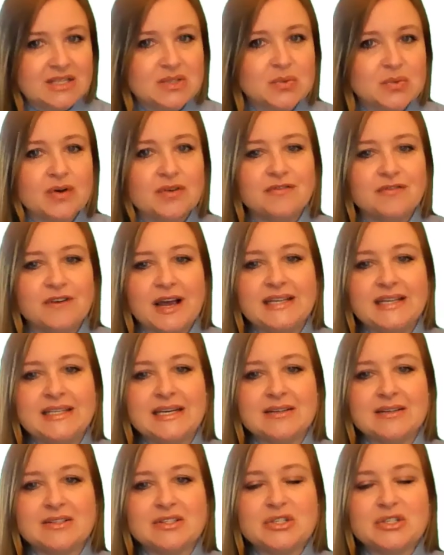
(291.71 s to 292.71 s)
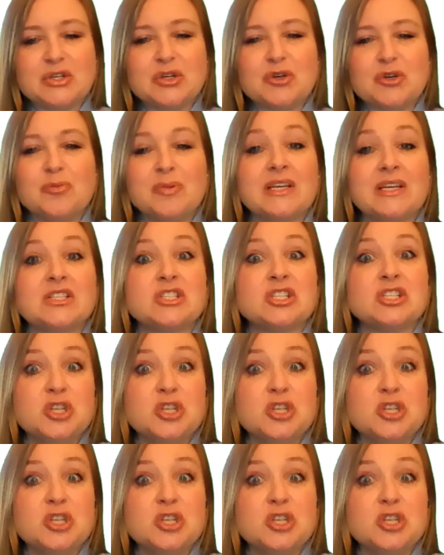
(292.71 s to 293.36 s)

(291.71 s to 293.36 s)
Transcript: as we'll find out soon, because